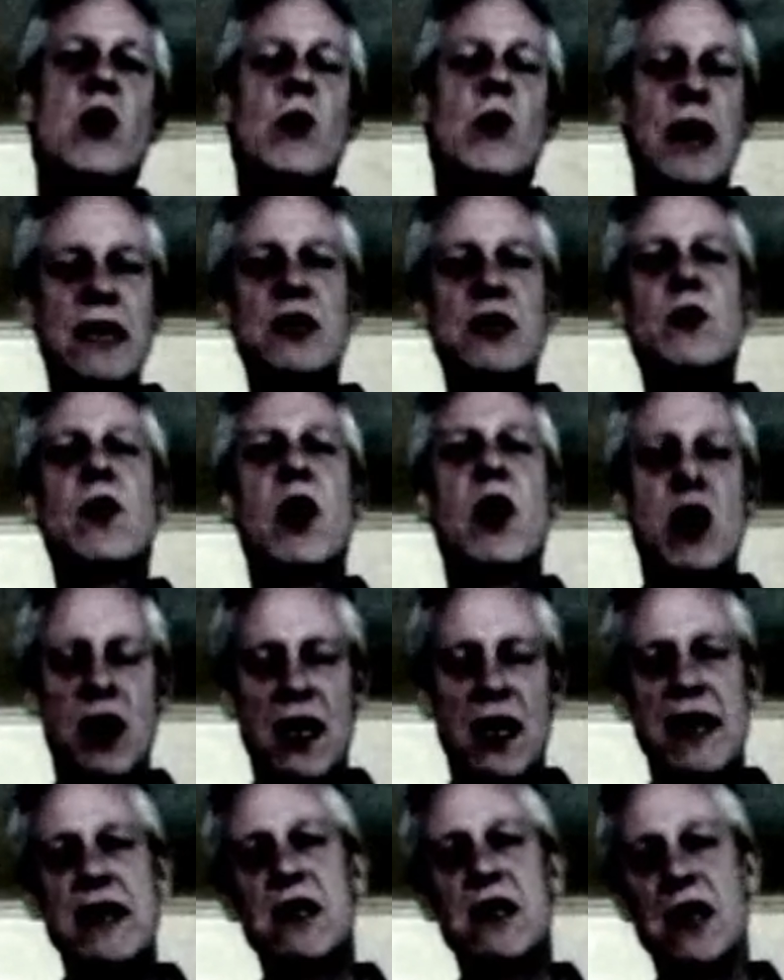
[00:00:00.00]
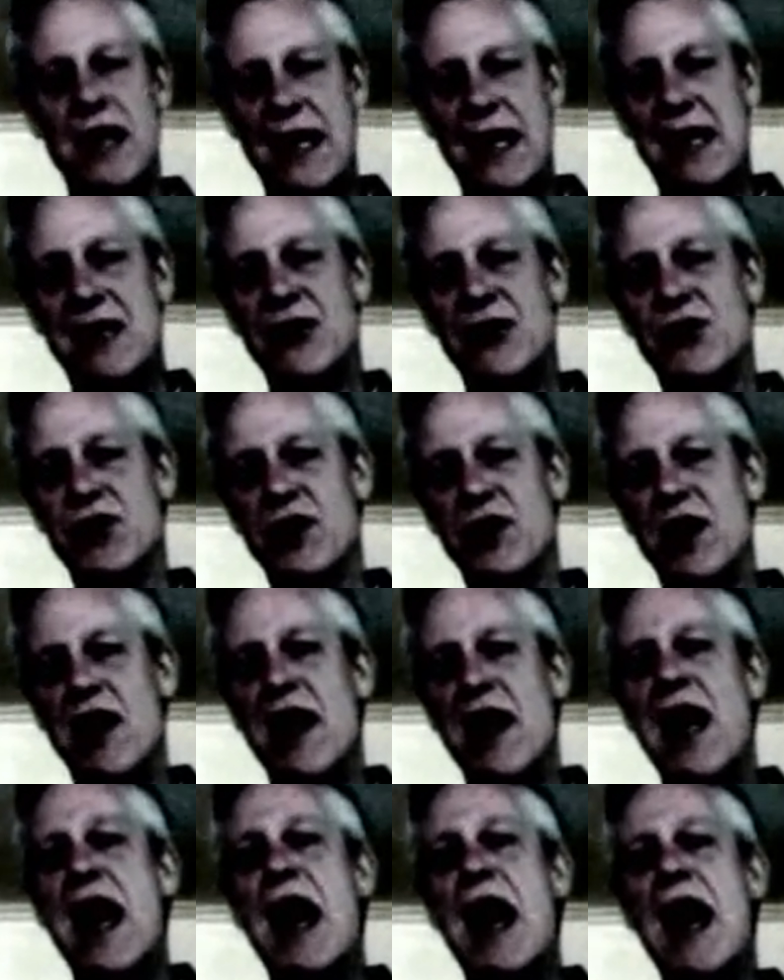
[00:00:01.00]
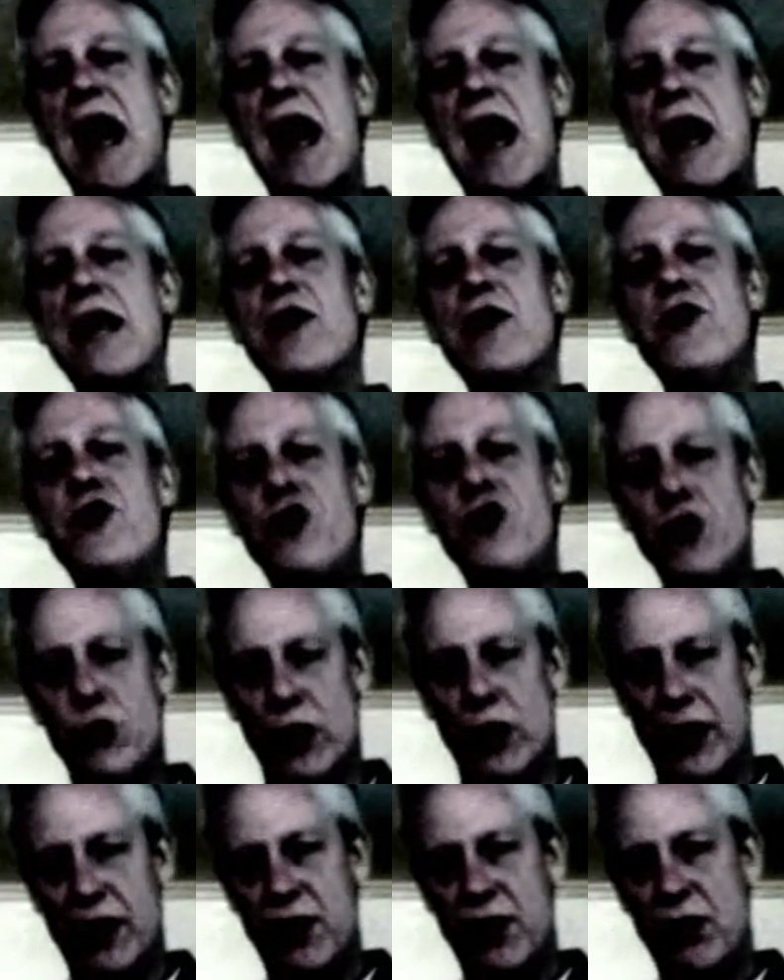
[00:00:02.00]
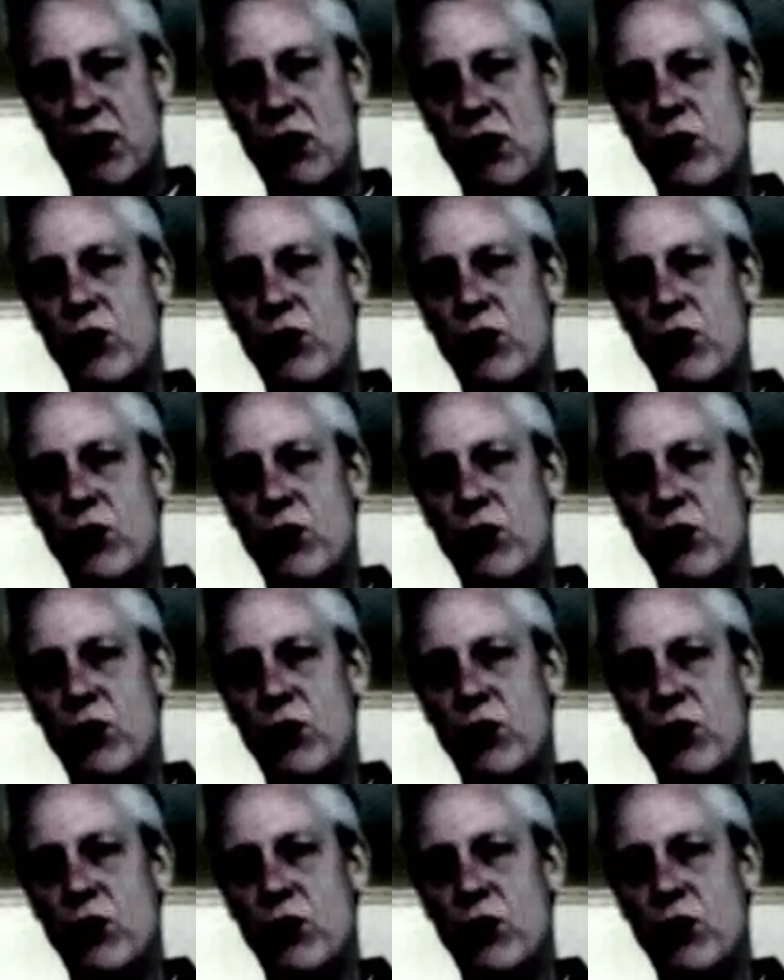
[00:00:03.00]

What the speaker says: When I do an online class, I do it